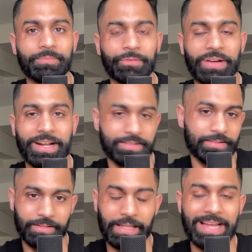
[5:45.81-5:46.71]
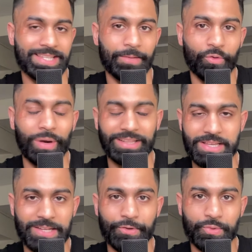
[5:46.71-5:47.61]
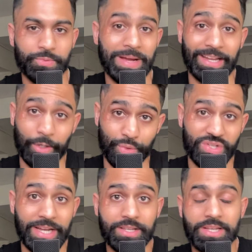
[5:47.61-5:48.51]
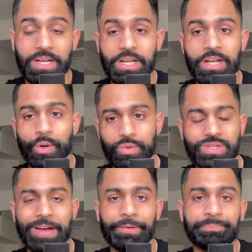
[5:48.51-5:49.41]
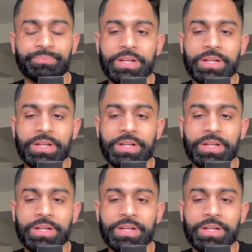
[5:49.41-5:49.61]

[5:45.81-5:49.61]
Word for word: In fact, the last time we were at these levels was back in oh six, oh seven.